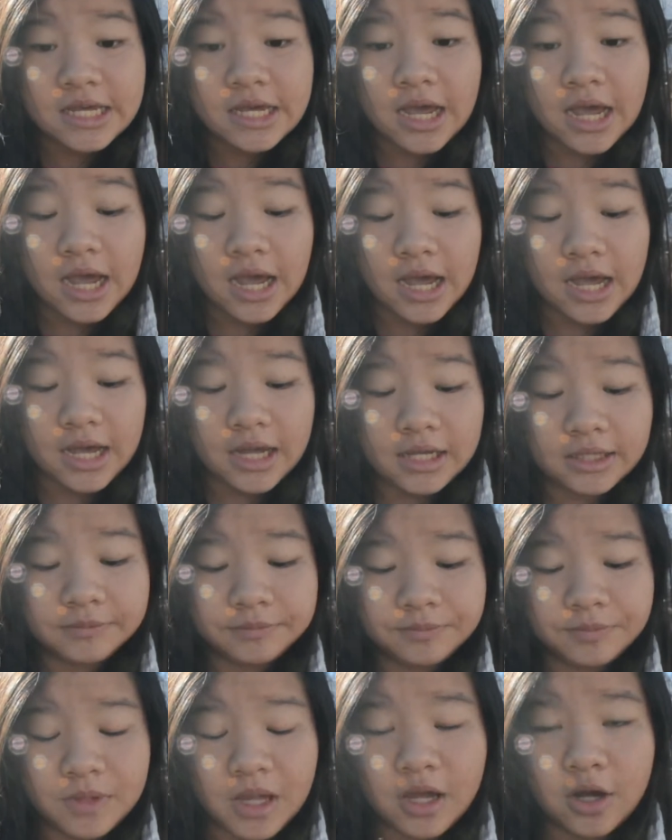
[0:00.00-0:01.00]
uh,
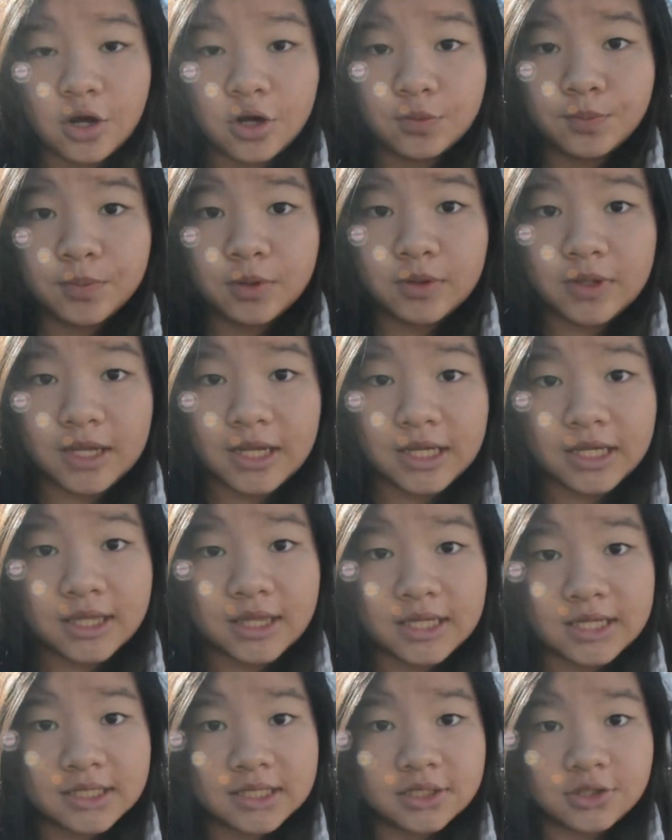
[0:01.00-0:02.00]
I hope you like
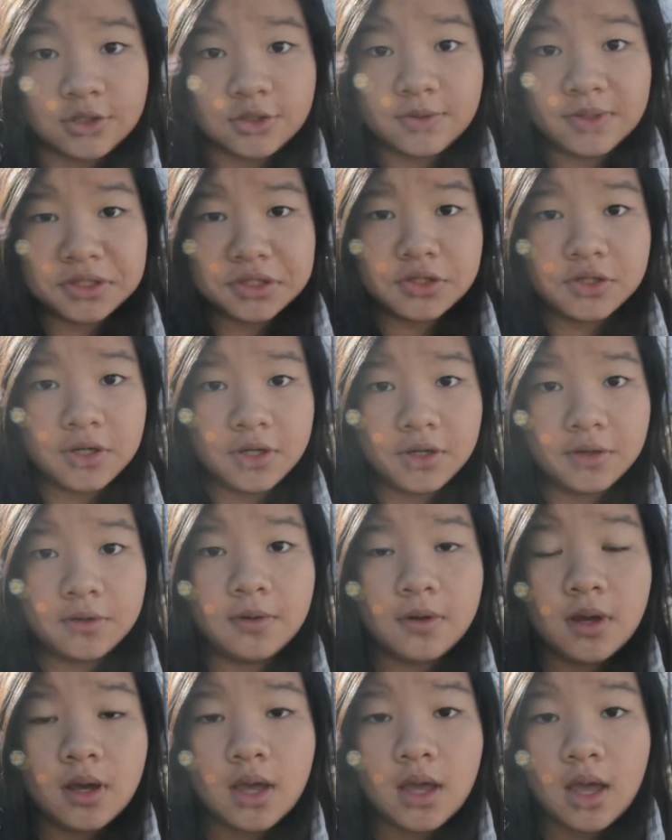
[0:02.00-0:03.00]
this new intro.
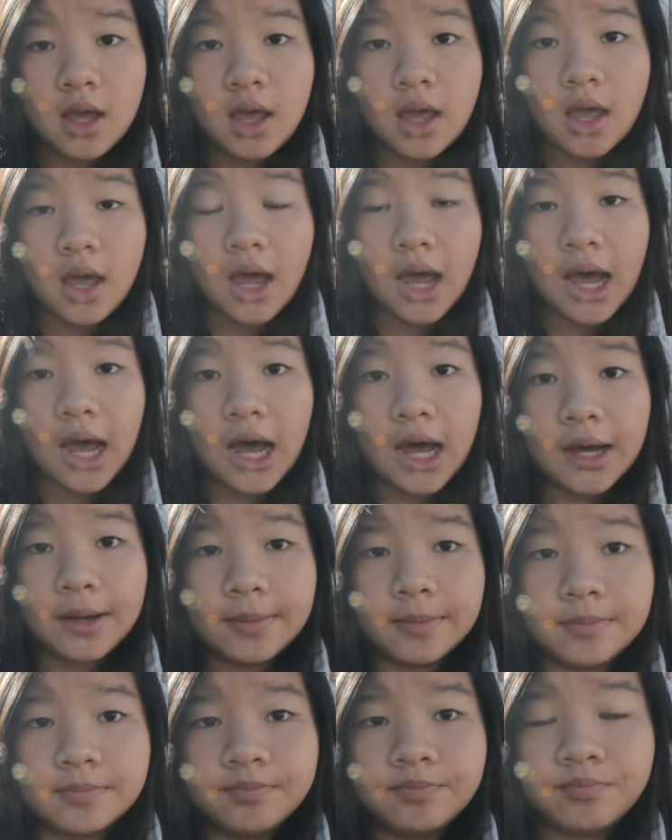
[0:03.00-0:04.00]

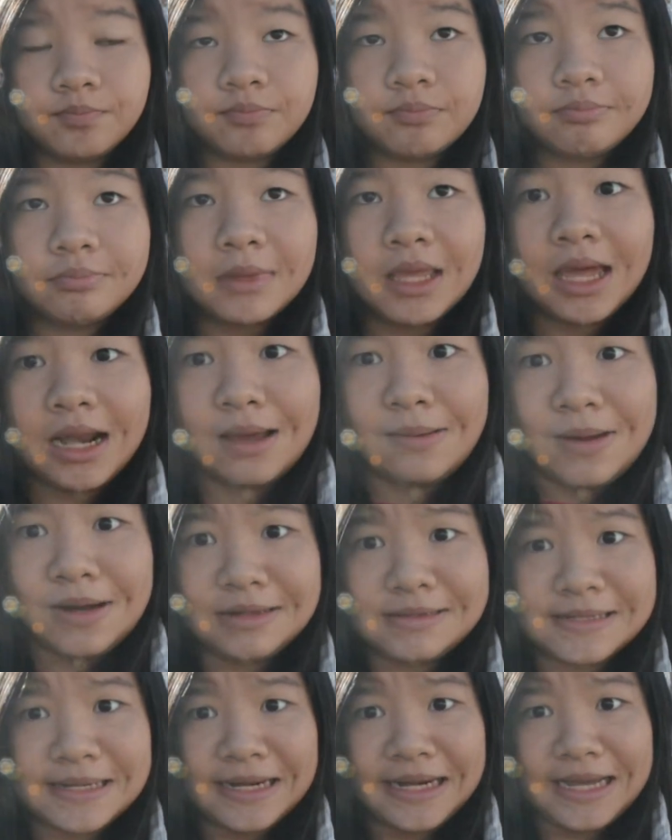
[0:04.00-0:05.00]
Um, and I'm
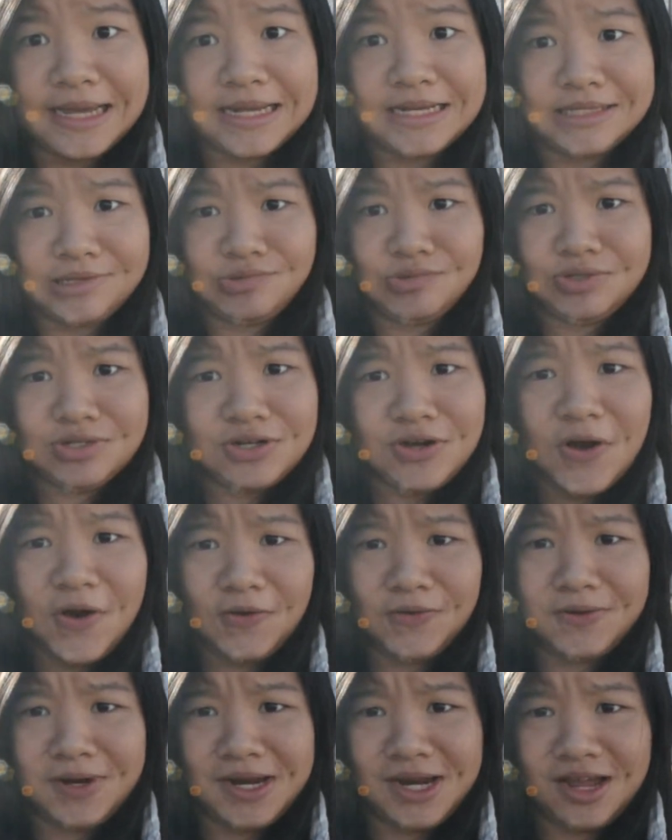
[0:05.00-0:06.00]
outside. It's real
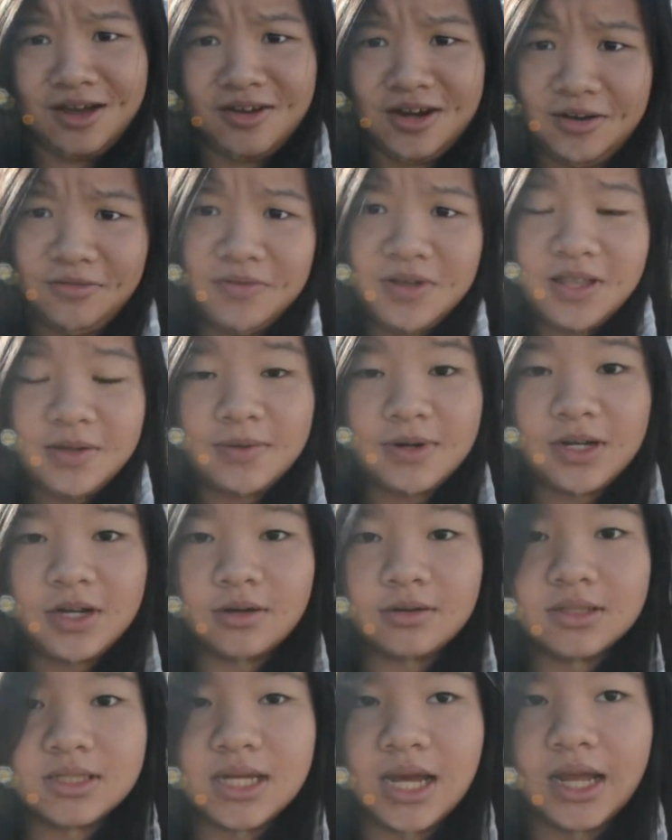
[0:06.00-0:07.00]
cold right now and I really want to
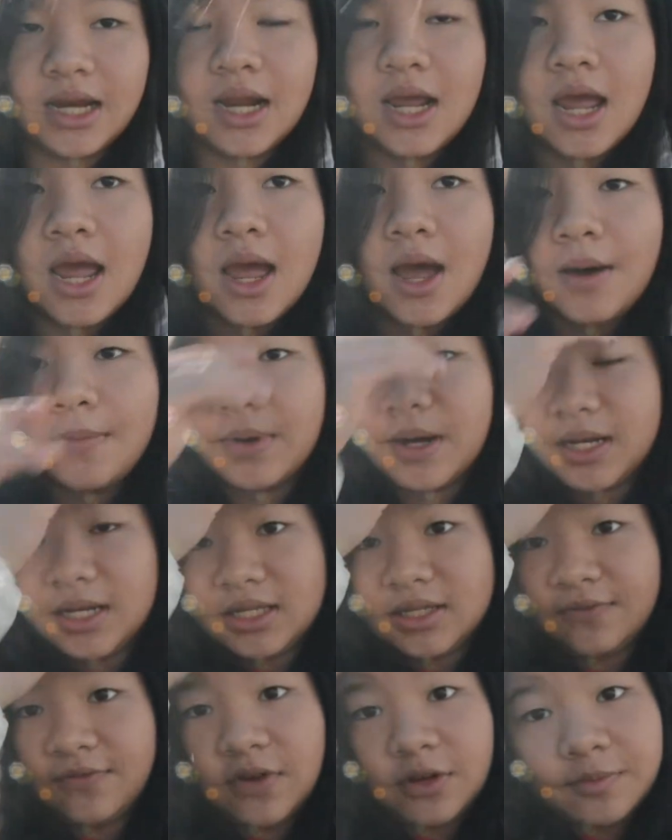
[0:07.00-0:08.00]
go inside, but I need
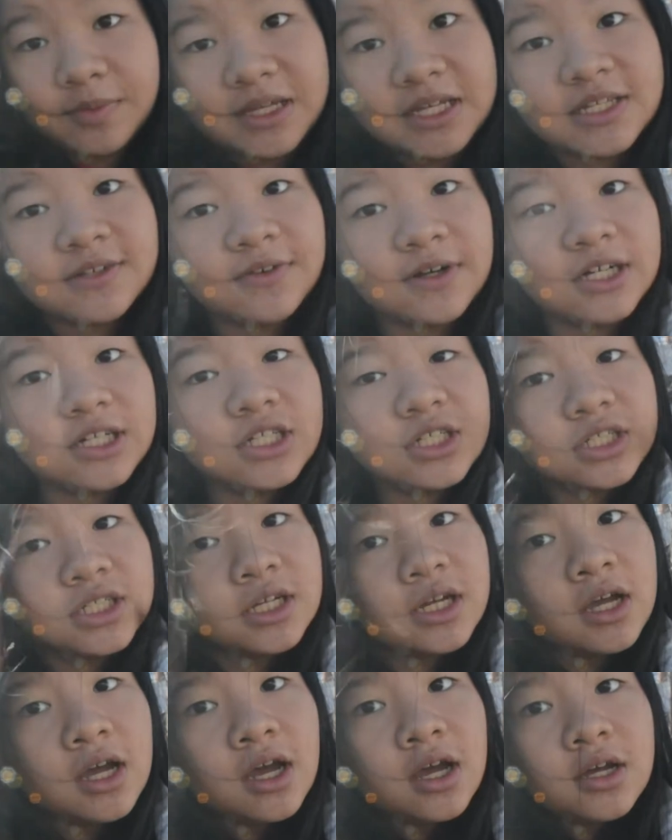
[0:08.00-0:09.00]
to film this first.
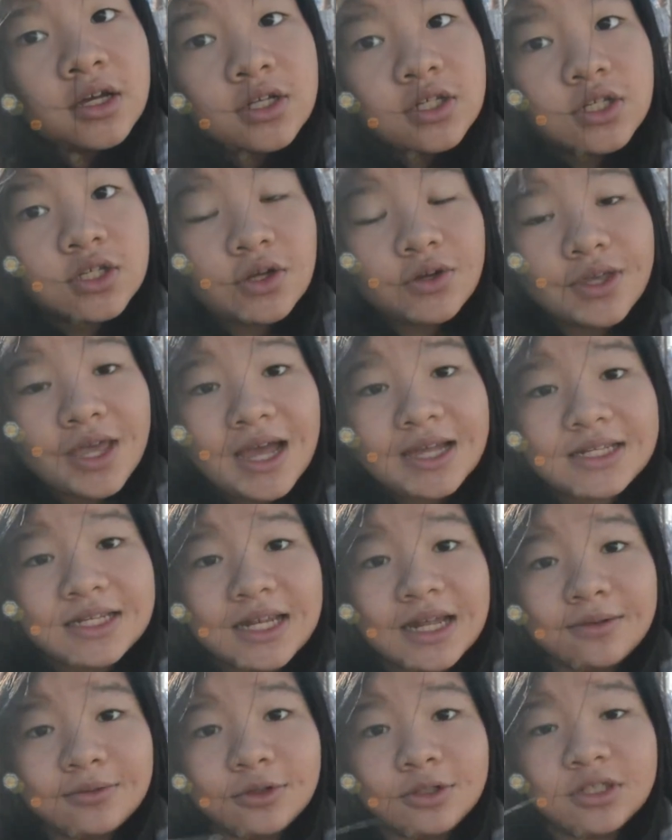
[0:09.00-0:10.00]
So yeah,
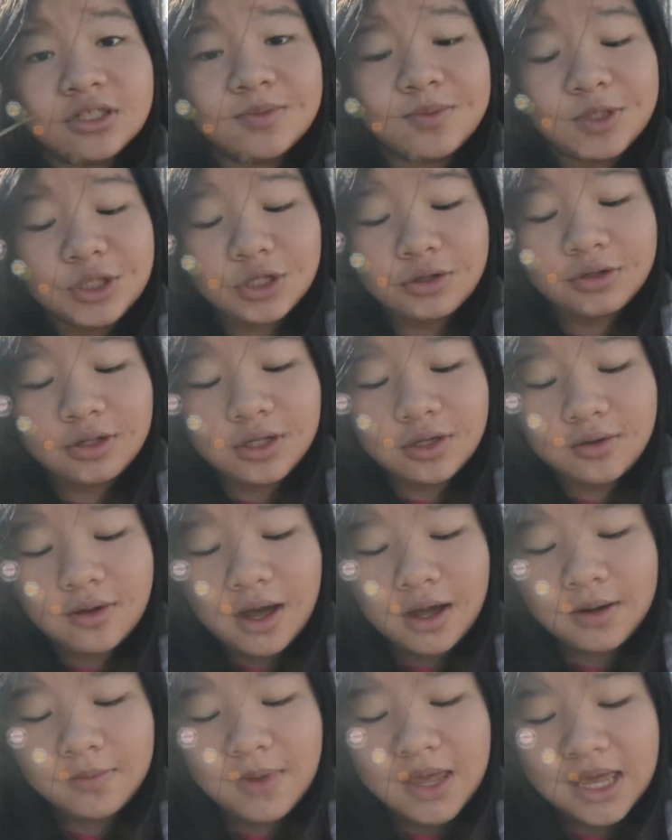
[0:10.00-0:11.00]
today I'm going to be showing you
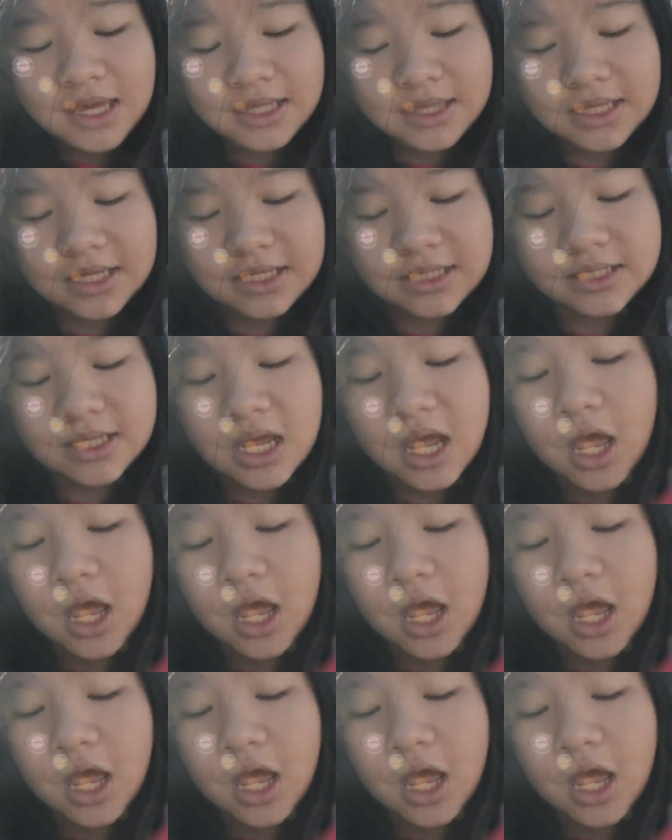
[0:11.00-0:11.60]
how to make these